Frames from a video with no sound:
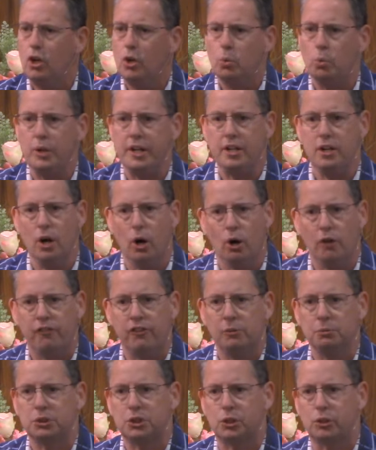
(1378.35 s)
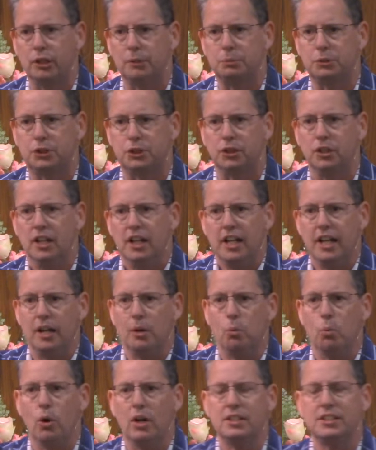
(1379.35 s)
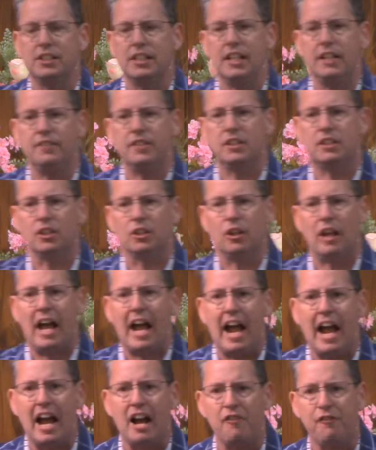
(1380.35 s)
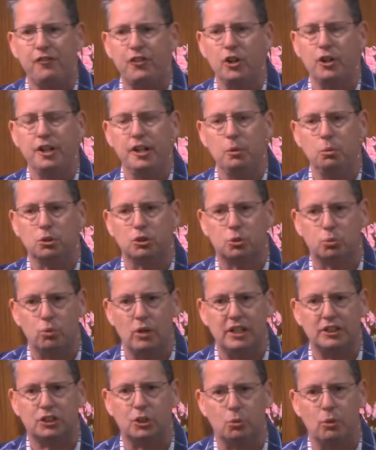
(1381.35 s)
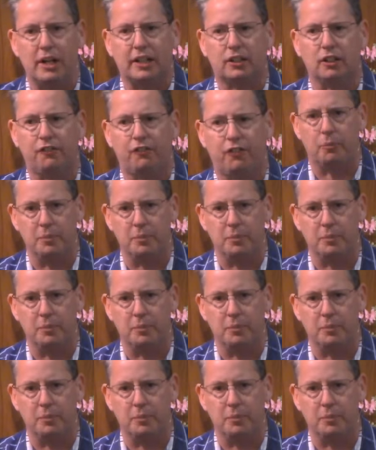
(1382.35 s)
we know from Scripture it wasn't even until after he was resurrected